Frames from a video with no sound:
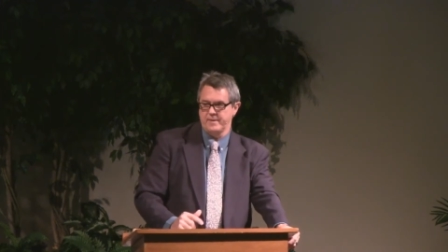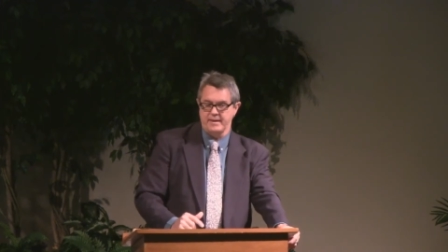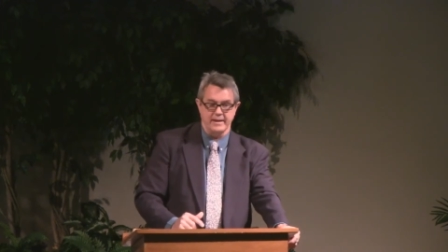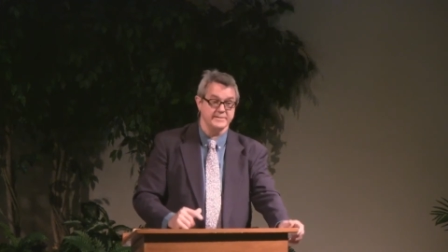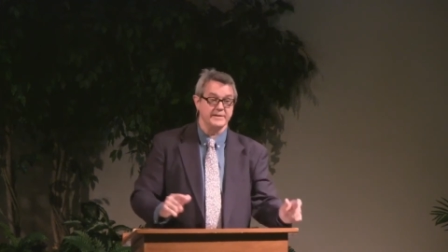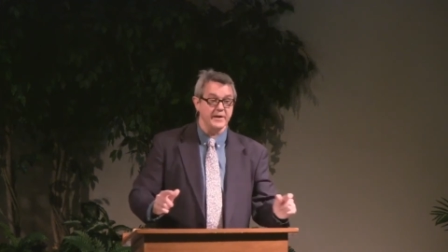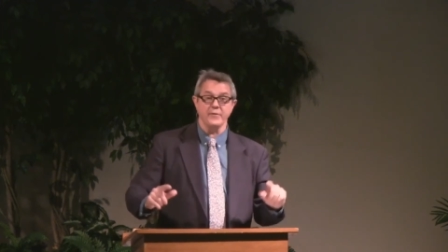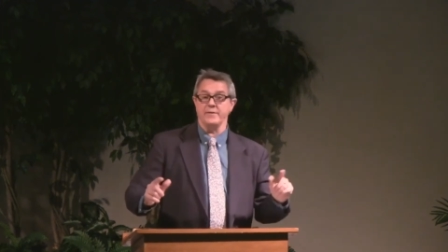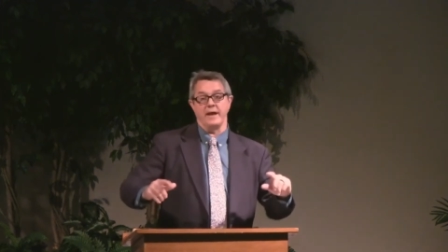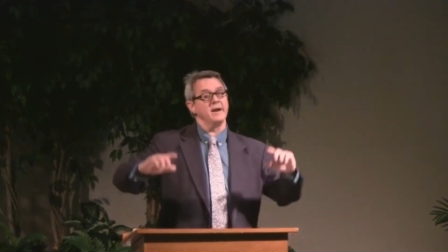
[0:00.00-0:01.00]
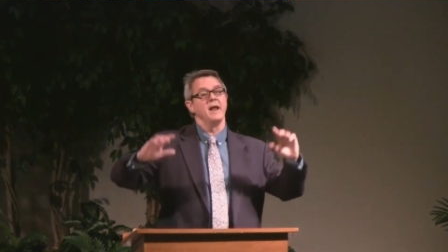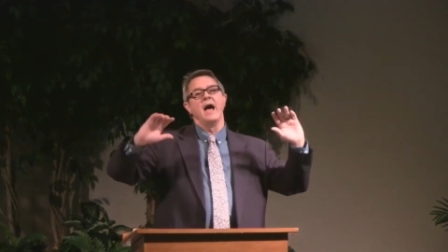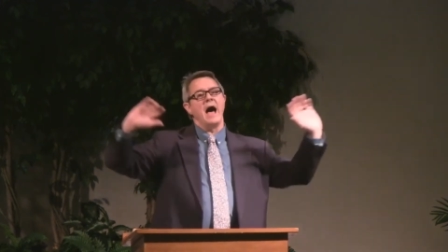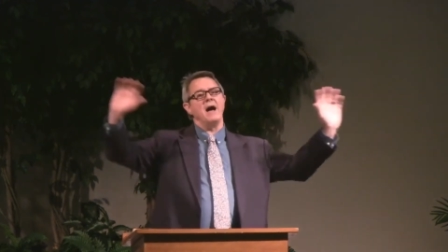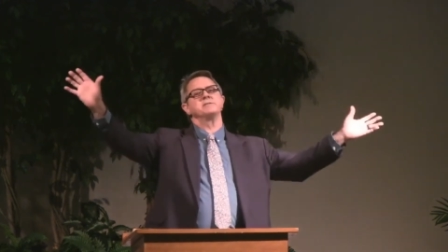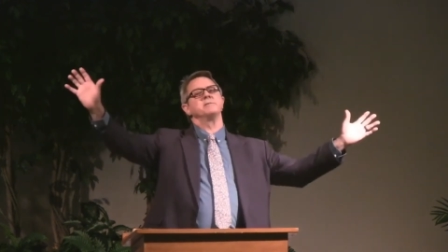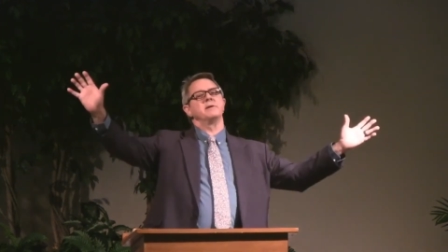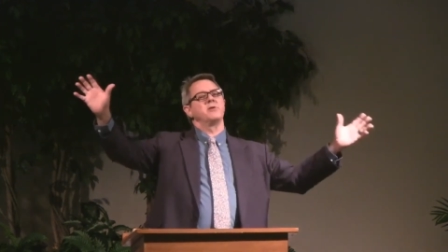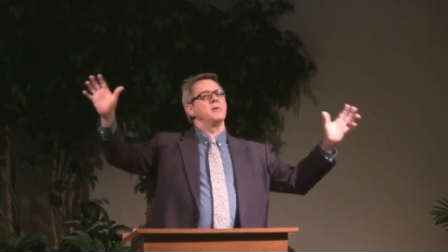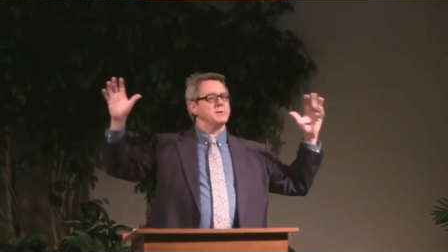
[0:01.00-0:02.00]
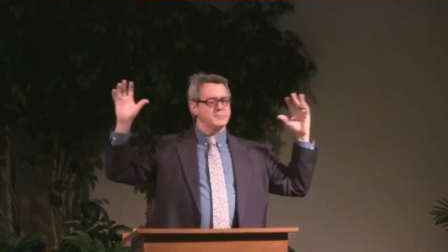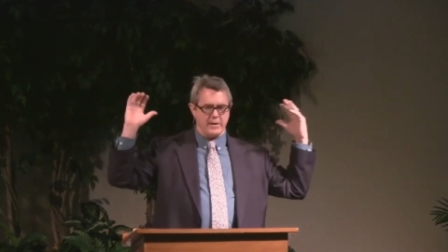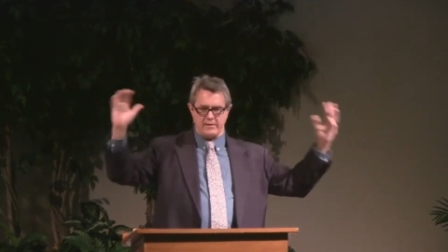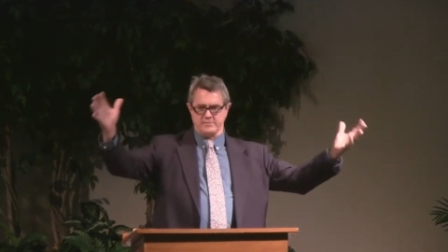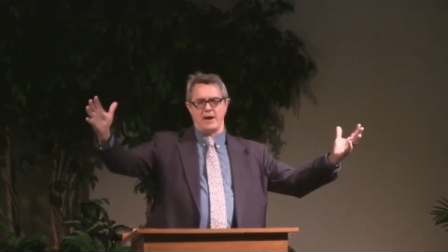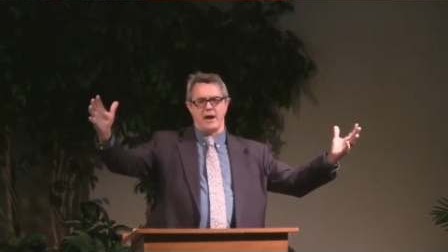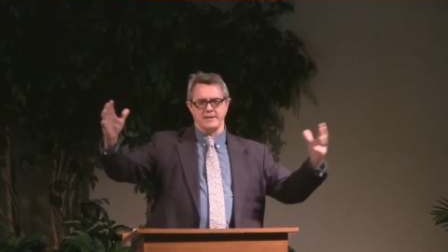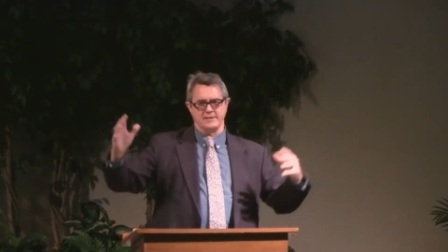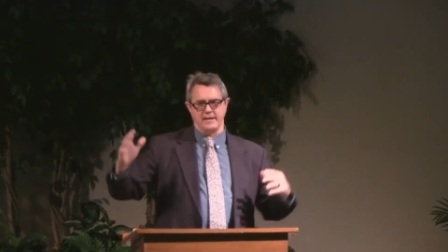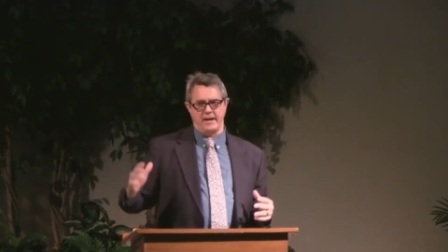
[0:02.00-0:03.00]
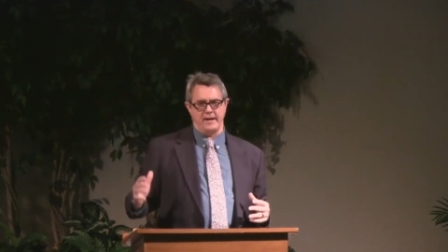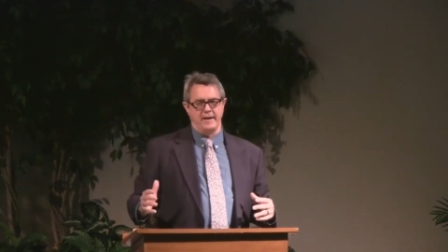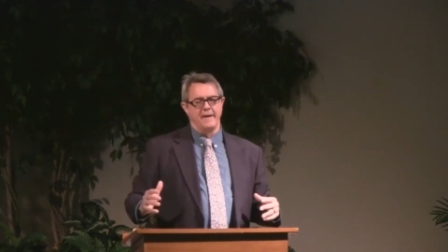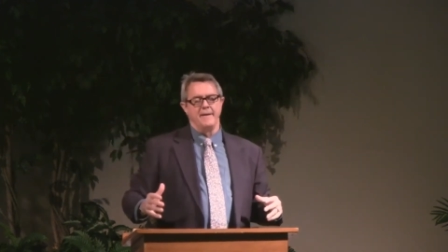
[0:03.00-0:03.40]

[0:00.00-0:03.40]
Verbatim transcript: It's different than I'll submit to them just because God said it.